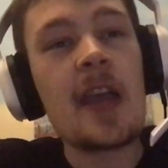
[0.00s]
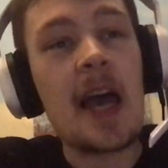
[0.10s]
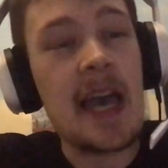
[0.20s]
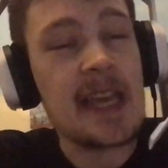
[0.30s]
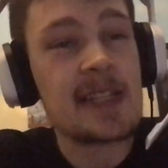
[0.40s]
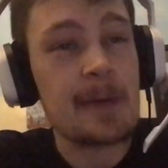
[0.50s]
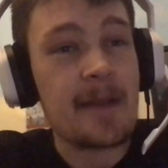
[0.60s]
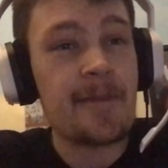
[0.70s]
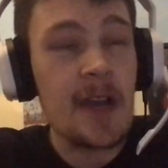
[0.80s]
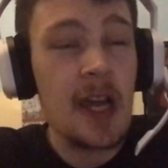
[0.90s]
I
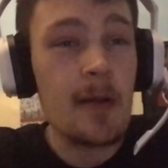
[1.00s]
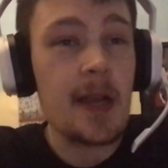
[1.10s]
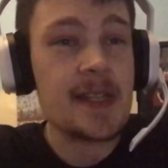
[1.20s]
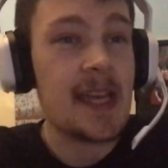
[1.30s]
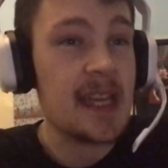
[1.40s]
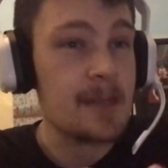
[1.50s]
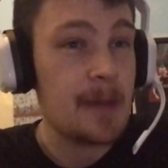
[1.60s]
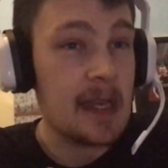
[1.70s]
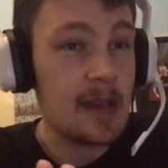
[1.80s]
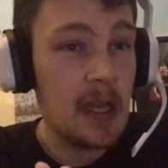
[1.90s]
expect fireworks. I
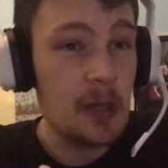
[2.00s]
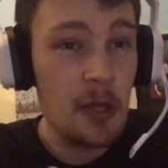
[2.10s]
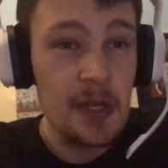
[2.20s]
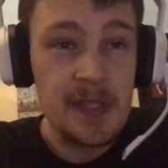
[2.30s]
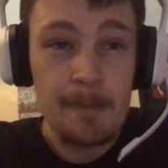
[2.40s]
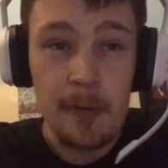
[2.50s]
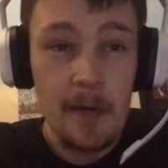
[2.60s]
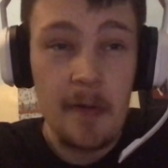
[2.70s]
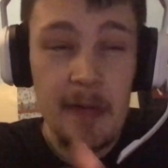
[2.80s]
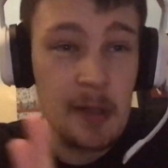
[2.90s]
expect lots
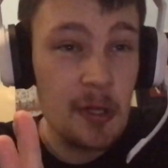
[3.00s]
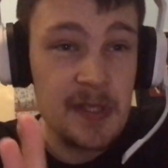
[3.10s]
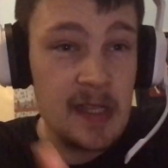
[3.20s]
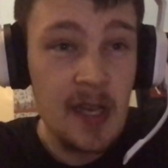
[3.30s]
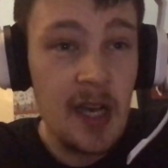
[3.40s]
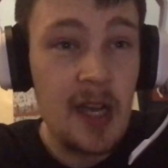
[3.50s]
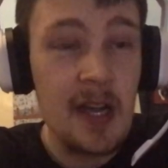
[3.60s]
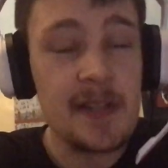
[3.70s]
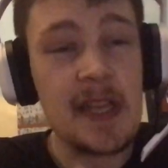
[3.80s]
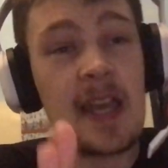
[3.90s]
of
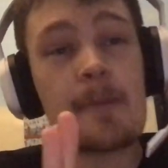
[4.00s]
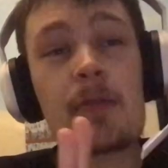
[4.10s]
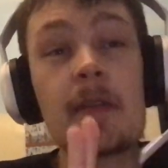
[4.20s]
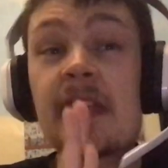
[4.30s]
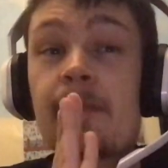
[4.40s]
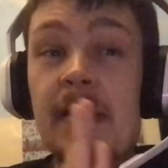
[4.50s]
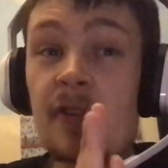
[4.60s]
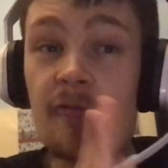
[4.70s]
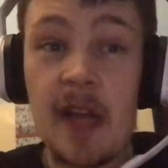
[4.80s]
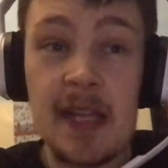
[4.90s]
cards. I probably expect
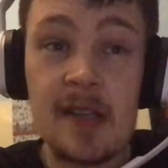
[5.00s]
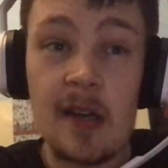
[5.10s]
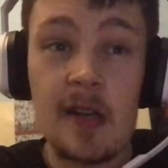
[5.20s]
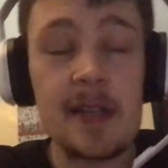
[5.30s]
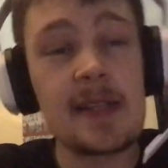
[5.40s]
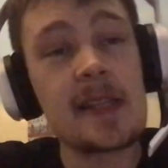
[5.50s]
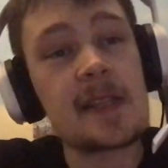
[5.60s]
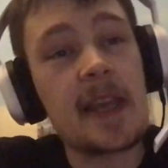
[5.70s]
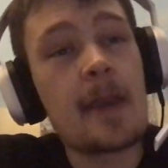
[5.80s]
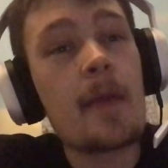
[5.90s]
a red card in this
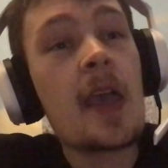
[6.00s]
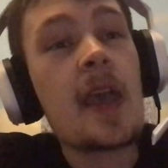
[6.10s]
game.